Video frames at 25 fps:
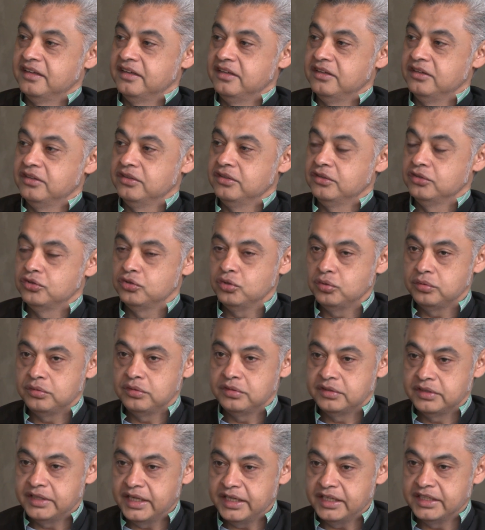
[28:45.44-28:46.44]
Yeah. So
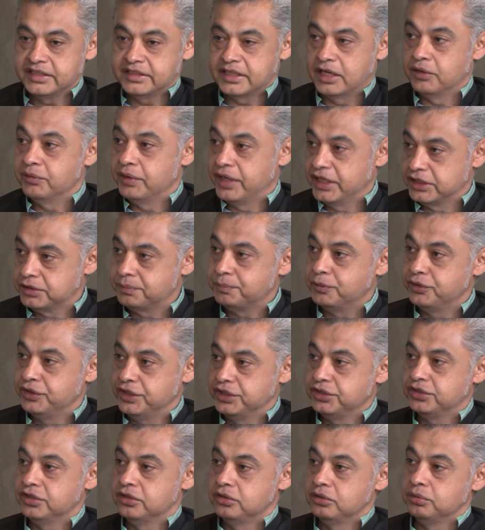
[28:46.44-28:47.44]
that is our
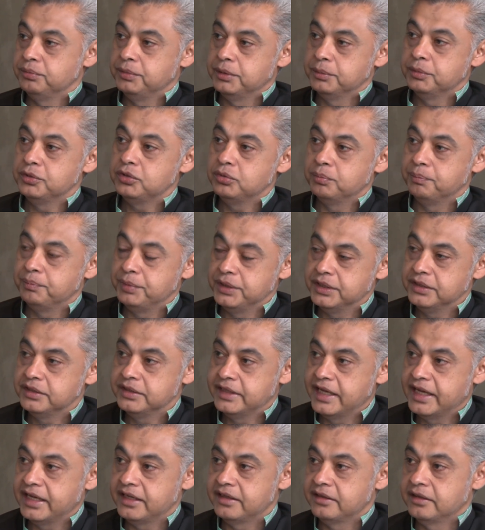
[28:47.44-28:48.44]
aspiration, to be able to
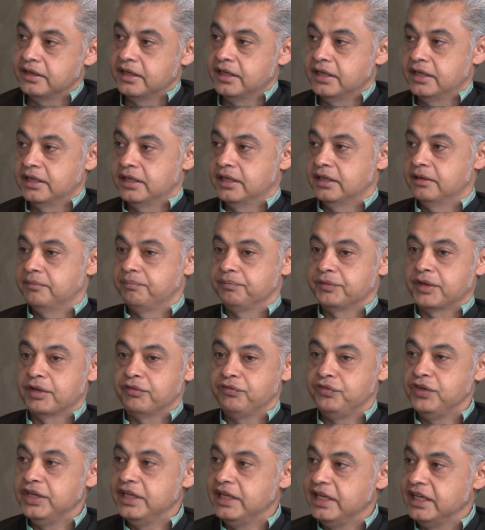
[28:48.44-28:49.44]
build that
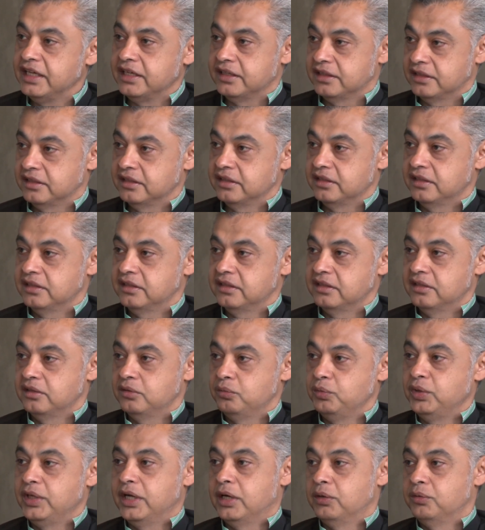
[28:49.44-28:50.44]
feeling
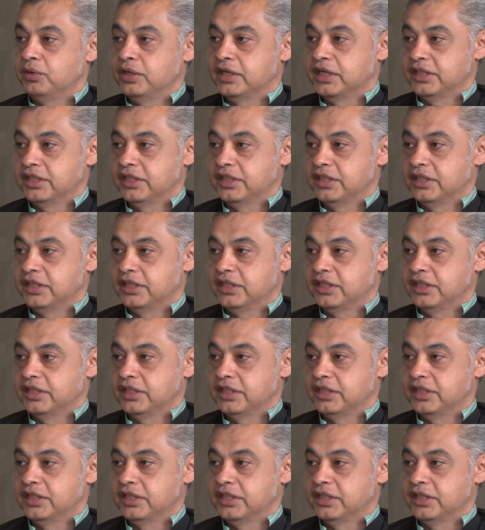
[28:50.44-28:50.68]
with our